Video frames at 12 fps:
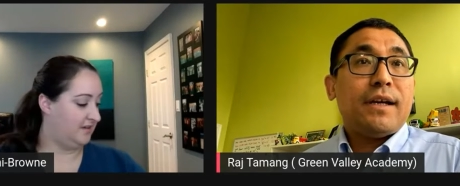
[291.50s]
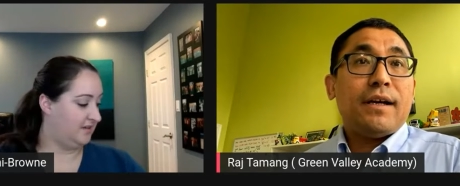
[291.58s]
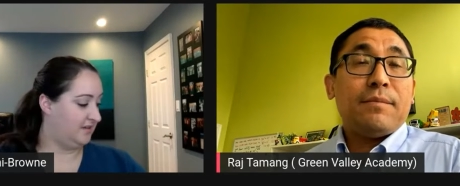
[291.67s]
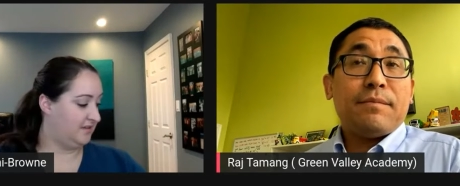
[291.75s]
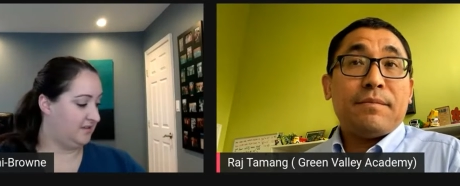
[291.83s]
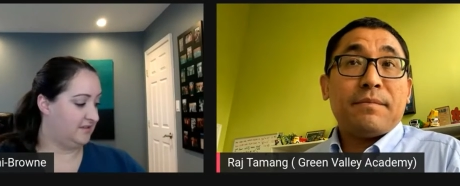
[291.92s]

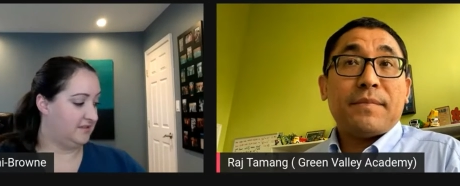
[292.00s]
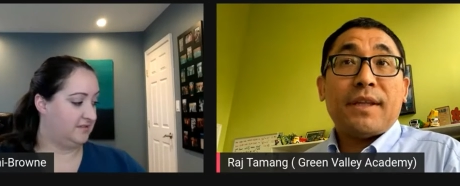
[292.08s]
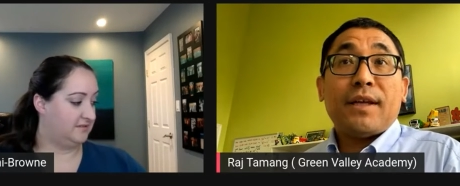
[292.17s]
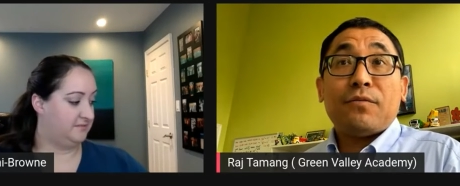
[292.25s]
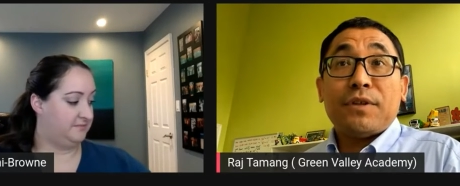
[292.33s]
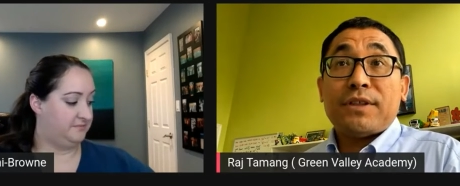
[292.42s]
Speaker 1: Um,
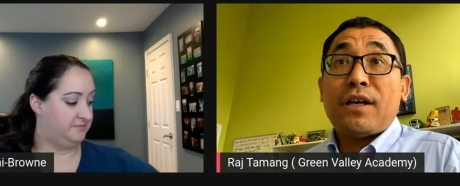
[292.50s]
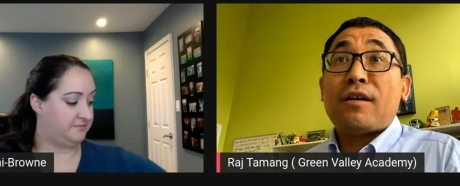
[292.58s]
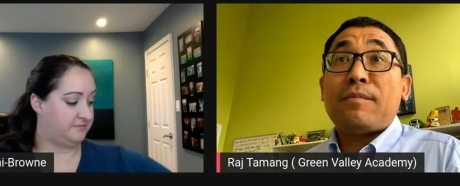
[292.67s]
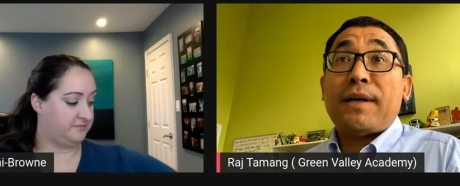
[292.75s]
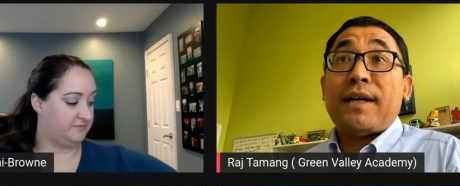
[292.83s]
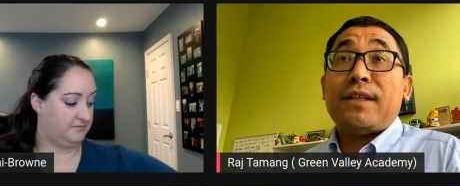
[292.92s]
then we
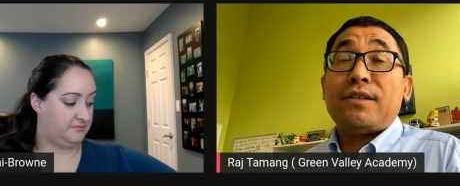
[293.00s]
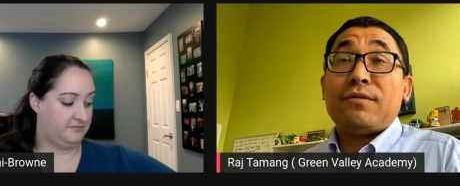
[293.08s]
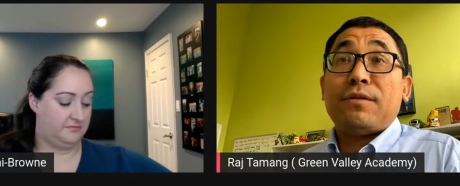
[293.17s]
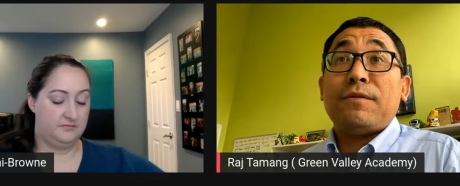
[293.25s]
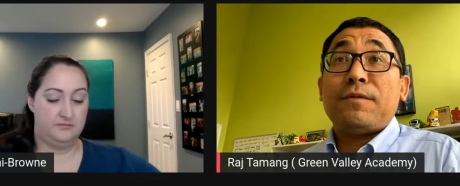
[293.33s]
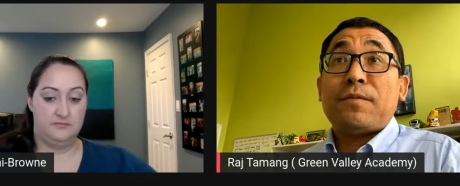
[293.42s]
talk about this
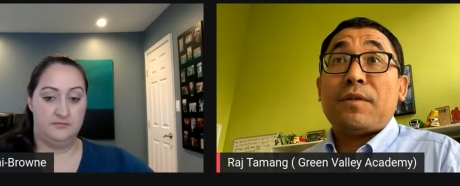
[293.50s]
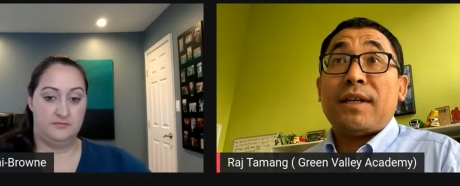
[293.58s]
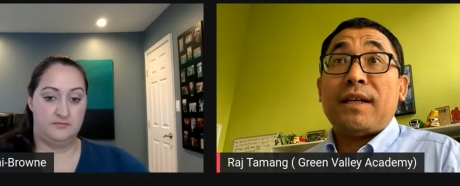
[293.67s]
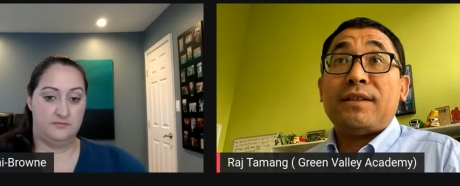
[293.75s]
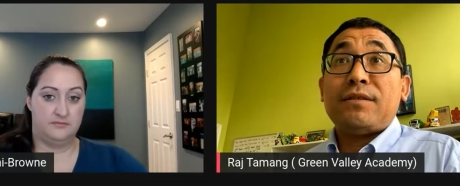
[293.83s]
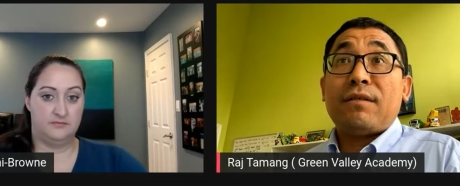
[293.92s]
one before
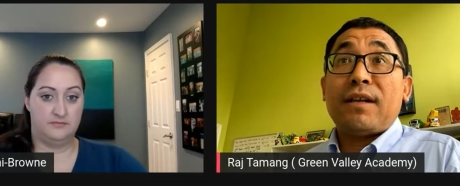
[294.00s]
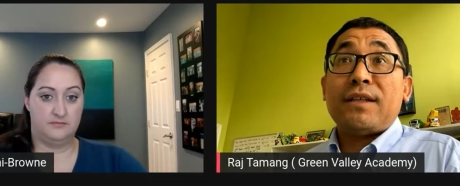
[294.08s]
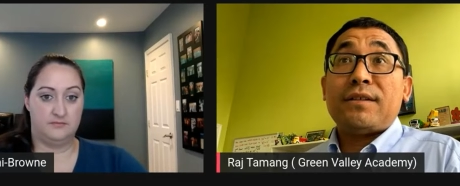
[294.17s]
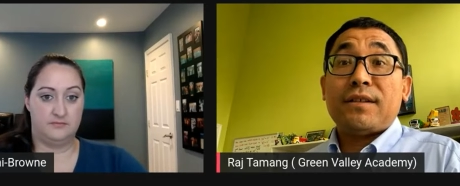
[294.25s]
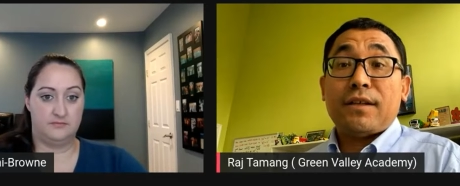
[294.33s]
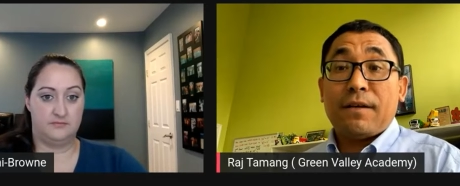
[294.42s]
the
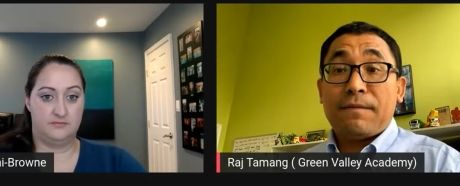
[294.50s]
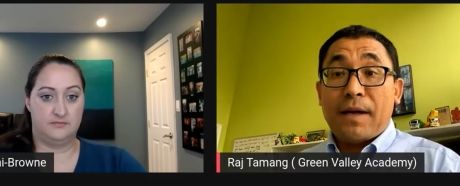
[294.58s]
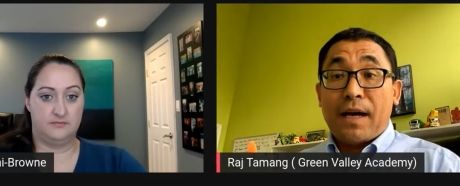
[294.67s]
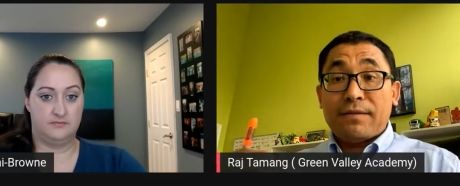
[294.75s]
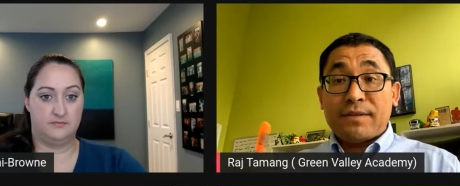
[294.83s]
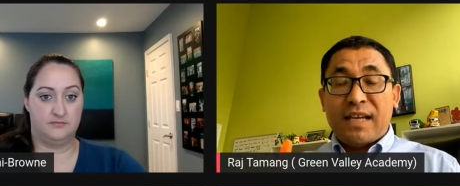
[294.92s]
integration of
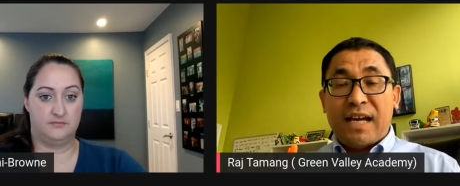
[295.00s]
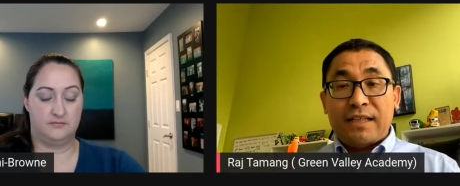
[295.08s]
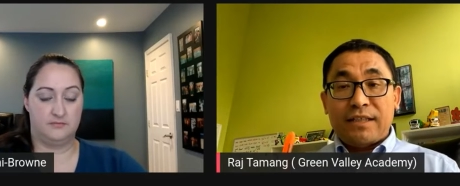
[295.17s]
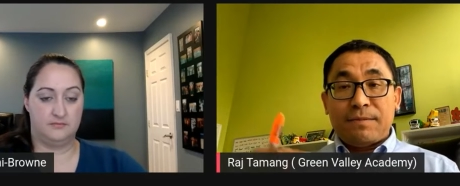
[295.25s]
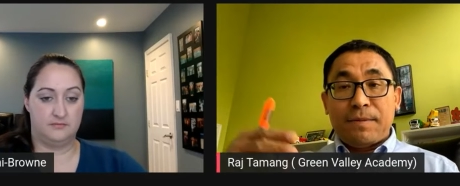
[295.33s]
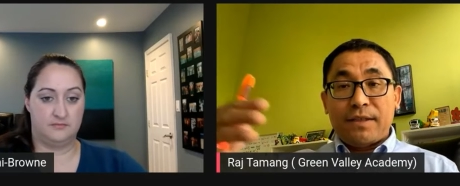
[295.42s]

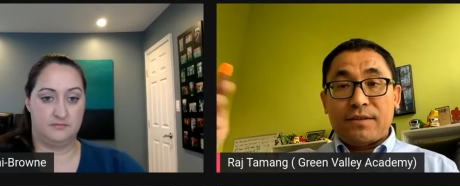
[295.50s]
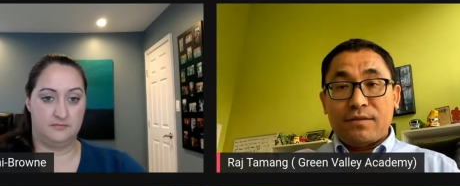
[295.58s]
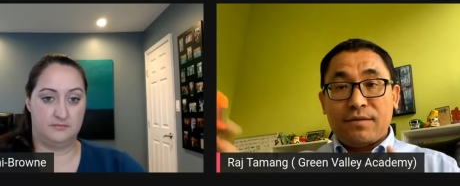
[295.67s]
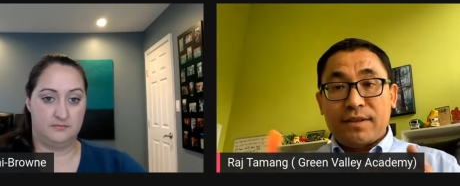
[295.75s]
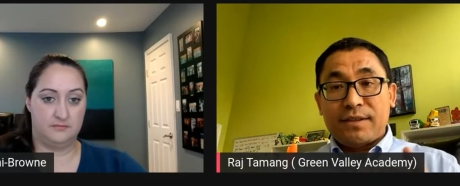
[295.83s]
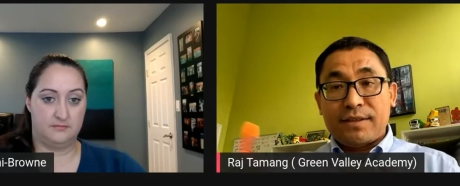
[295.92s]
outside space
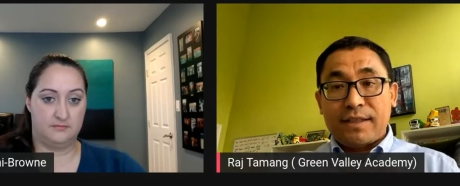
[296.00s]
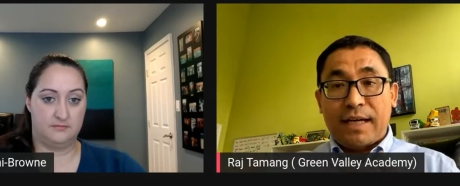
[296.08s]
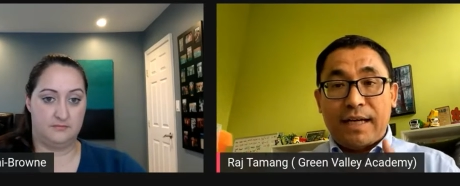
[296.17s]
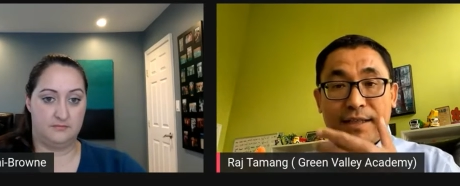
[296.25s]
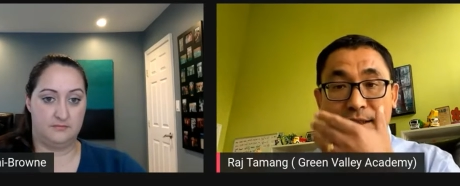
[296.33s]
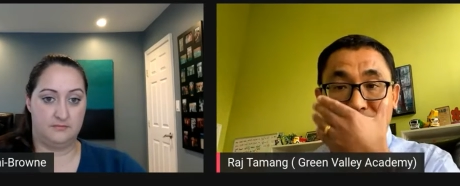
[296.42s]
to the
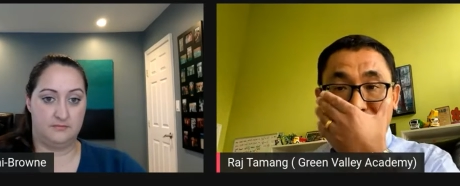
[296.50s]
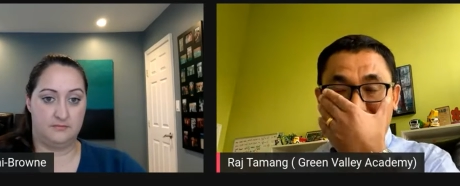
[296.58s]
inside.